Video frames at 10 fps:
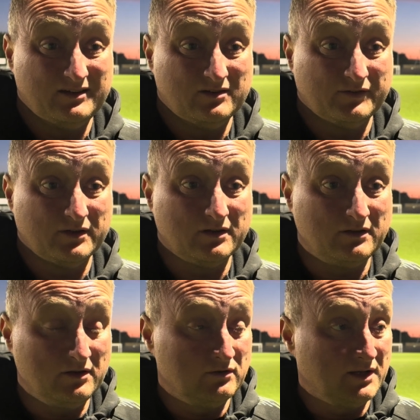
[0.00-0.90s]
The
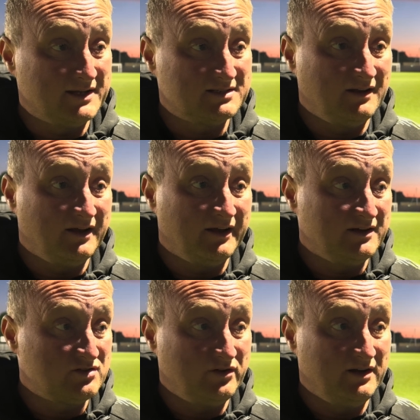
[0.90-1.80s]
young lads in there, and
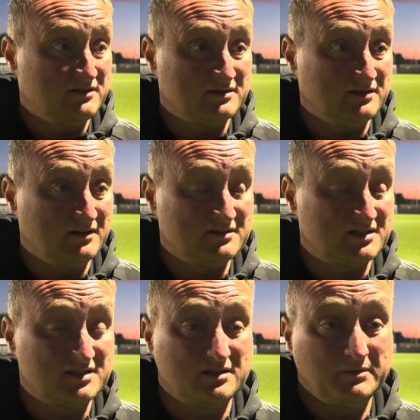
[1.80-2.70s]
it's credit to the
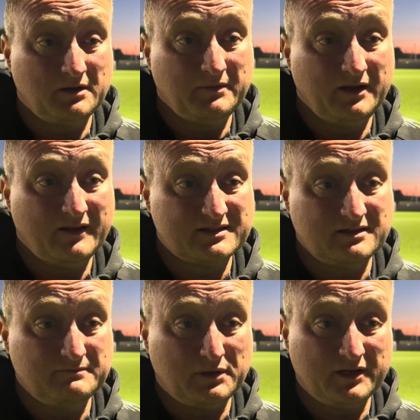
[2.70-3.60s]
system at the minute that's
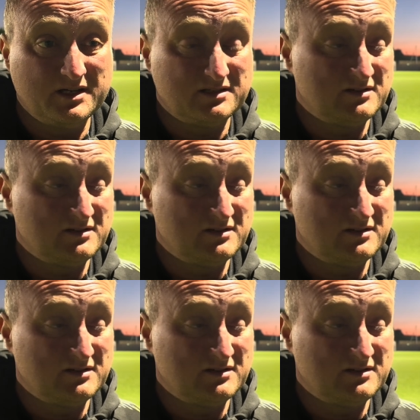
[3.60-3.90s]
in place.